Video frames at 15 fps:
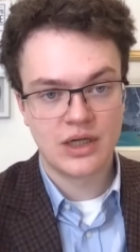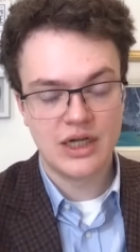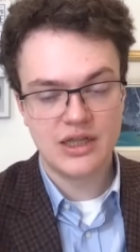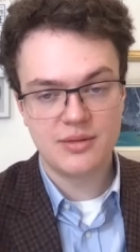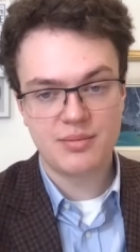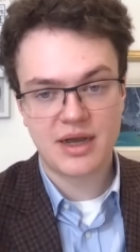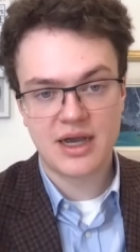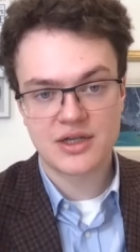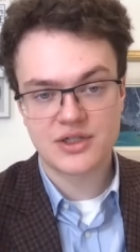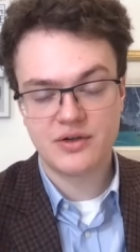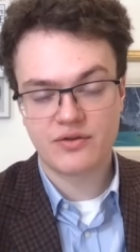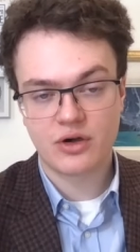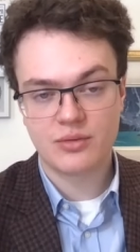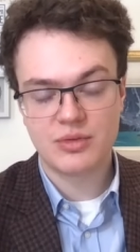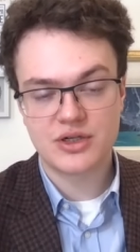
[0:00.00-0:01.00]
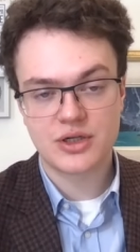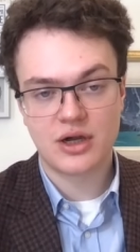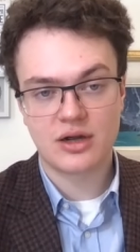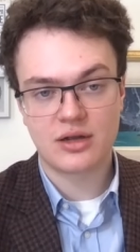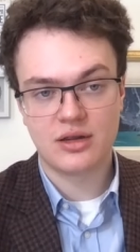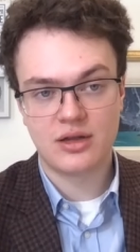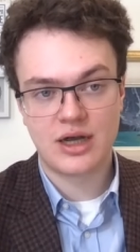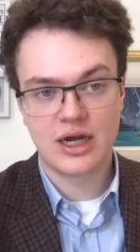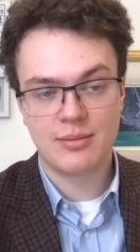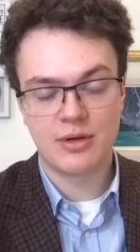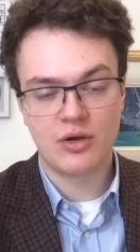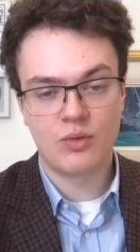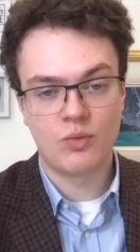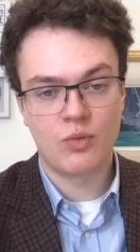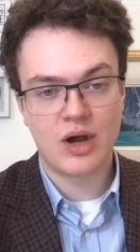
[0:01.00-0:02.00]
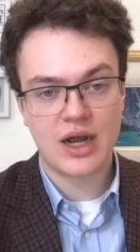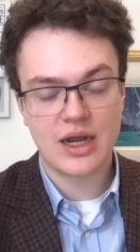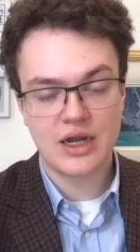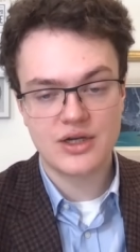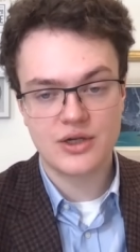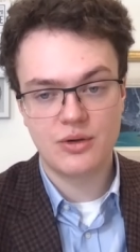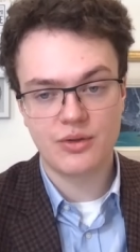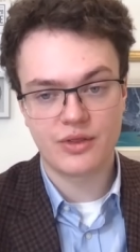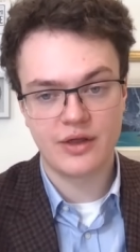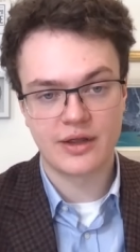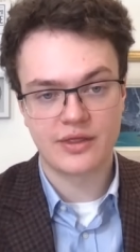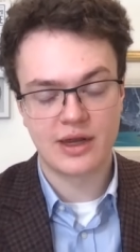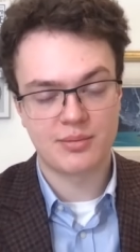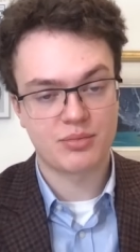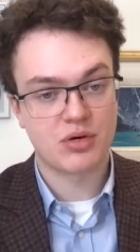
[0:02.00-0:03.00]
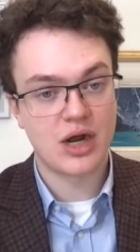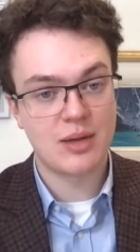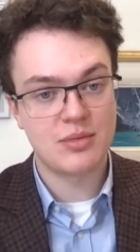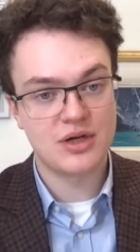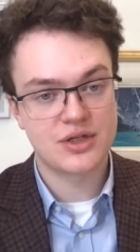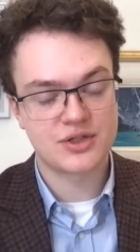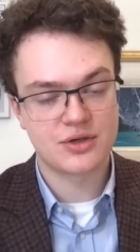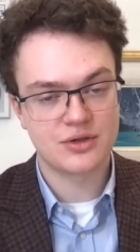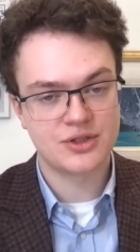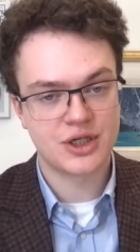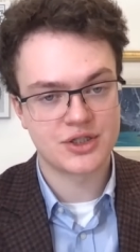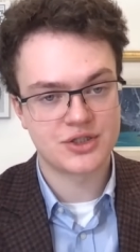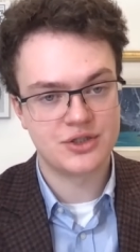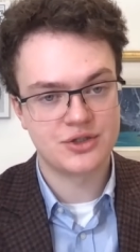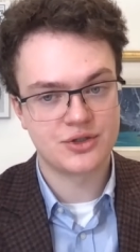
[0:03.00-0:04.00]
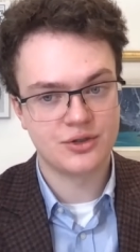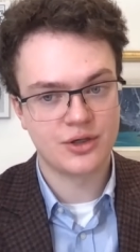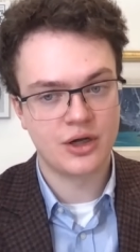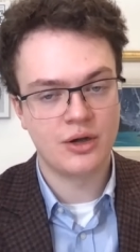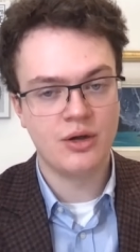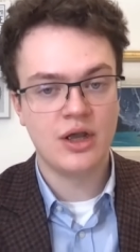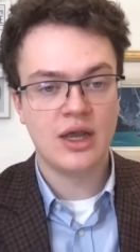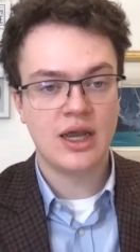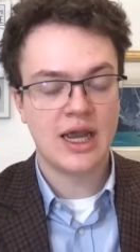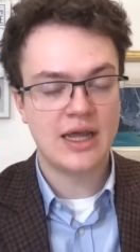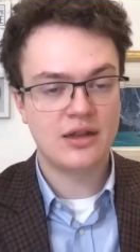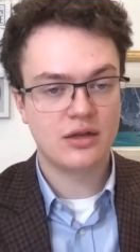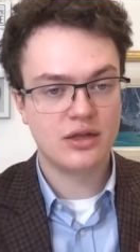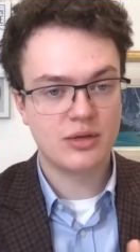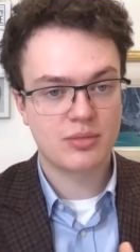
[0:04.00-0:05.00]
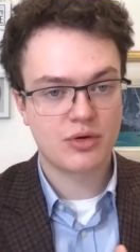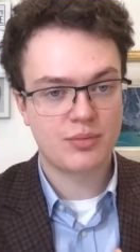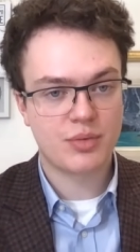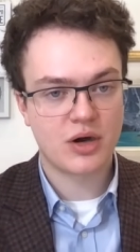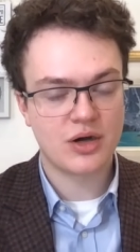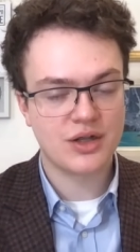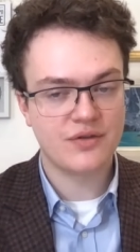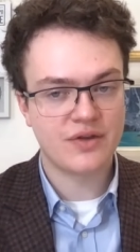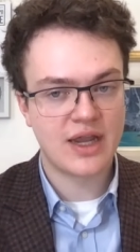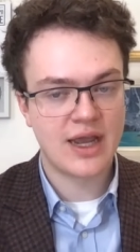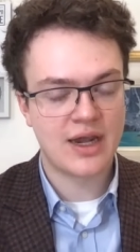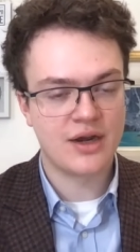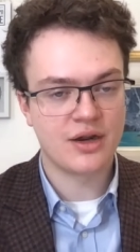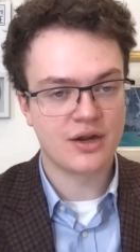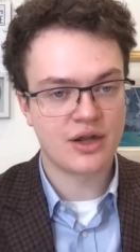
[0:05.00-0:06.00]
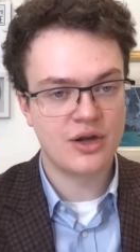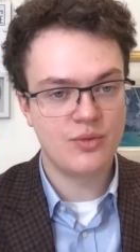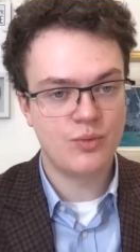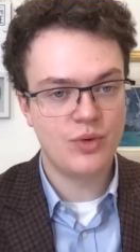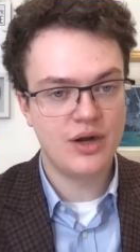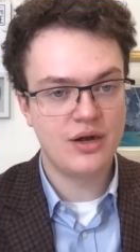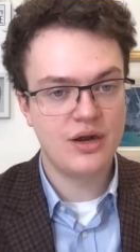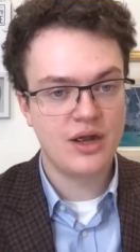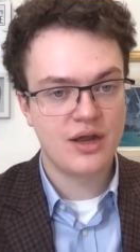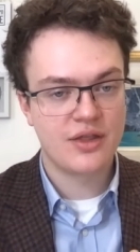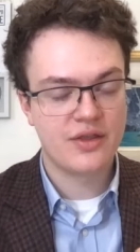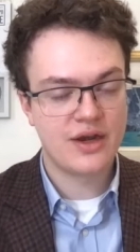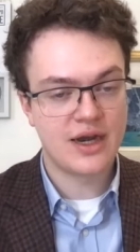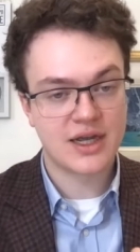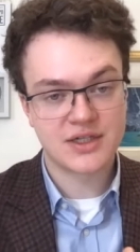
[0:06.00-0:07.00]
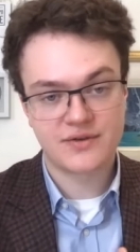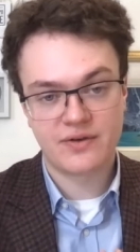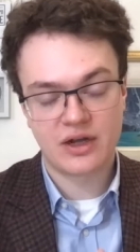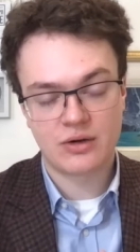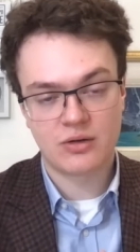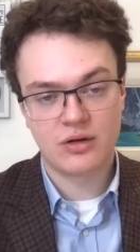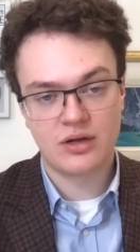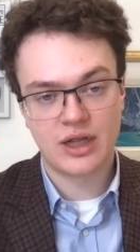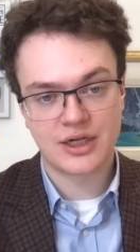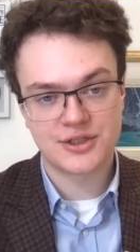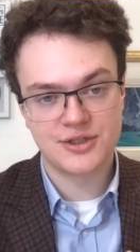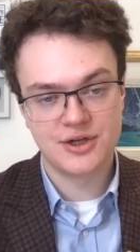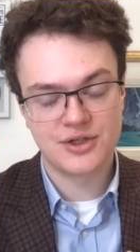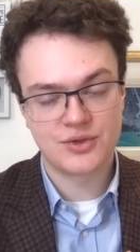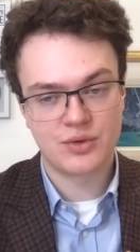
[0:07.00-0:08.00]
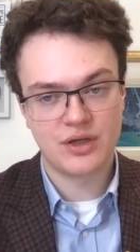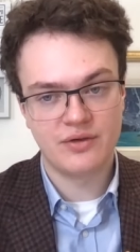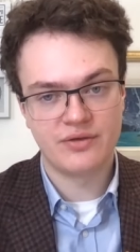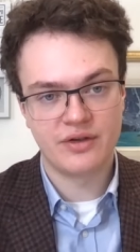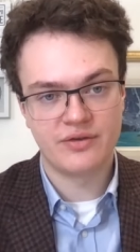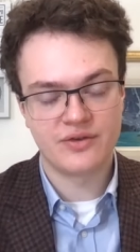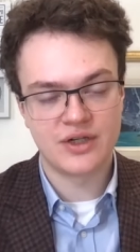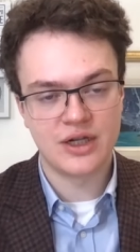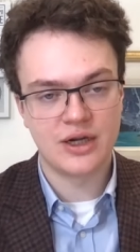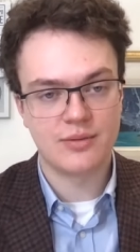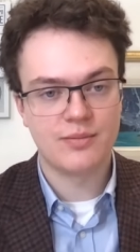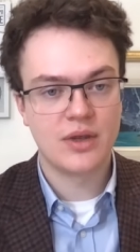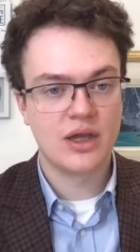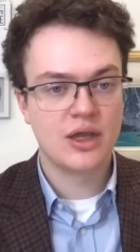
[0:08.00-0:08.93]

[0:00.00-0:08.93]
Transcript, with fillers: In the past, you've heard me talk a lot about why I don't think that Prime Minister Justin Trudeau and the Liberal Party of Canada can win the next federal election in twenty fifteen.